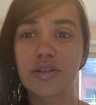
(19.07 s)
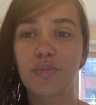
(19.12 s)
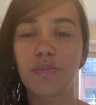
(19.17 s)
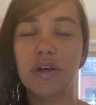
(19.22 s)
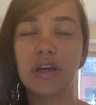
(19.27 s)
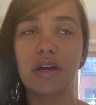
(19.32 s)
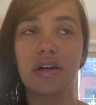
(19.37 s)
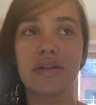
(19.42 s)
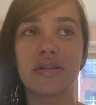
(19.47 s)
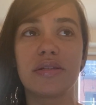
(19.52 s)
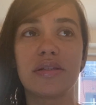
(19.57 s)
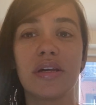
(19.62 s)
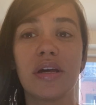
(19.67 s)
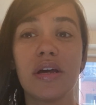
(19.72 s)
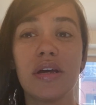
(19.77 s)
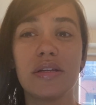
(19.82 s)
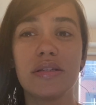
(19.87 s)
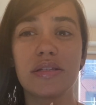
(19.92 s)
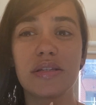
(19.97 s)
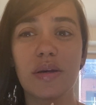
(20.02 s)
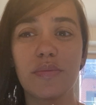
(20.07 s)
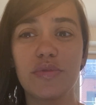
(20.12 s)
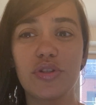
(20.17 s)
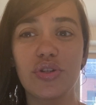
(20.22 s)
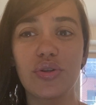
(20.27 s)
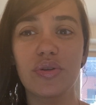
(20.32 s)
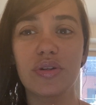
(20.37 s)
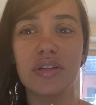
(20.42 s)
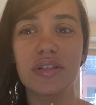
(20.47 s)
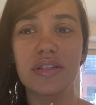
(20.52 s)
because some
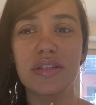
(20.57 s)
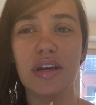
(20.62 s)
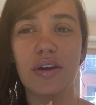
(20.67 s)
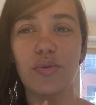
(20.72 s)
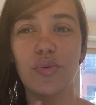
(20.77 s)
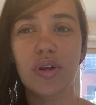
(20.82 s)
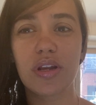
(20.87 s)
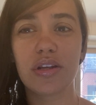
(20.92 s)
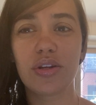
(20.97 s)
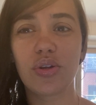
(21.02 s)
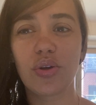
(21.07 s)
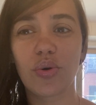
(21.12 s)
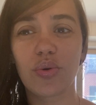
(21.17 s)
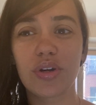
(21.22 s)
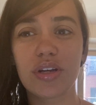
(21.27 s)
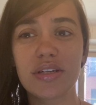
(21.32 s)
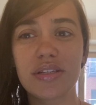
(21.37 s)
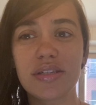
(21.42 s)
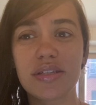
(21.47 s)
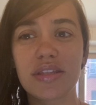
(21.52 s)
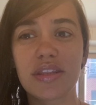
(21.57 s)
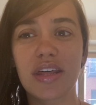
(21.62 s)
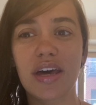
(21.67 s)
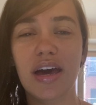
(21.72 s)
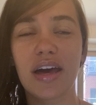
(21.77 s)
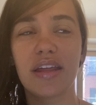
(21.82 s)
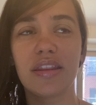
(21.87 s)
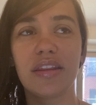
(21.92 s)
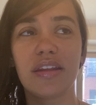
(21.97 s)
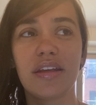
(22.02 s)
students I really noticed
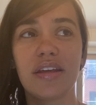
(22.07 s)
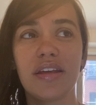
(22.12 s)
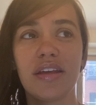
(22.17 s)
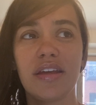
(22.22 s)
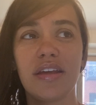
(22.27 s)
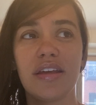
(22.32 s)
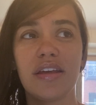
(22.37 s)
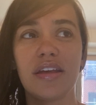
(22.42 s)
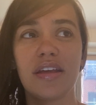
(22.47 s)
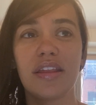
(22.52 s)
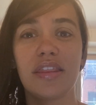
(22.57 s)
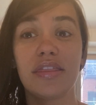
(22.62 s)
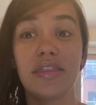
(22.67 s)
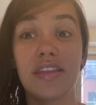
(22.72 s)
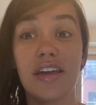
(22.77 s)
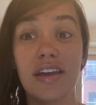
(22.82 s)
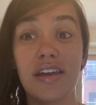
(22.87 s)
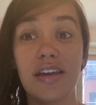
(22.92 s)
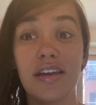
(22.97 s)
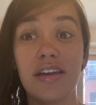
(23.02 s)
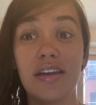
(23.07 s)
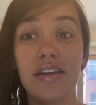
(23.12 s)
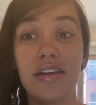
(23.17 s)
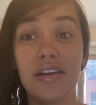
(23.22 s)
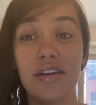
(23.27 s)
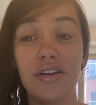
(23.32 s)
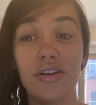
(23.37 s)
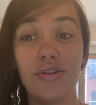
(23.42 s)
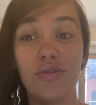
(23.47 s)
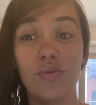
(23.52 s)
that
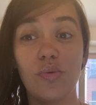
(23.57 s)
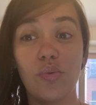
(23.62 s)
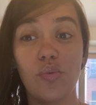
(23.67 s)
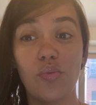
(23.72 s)
they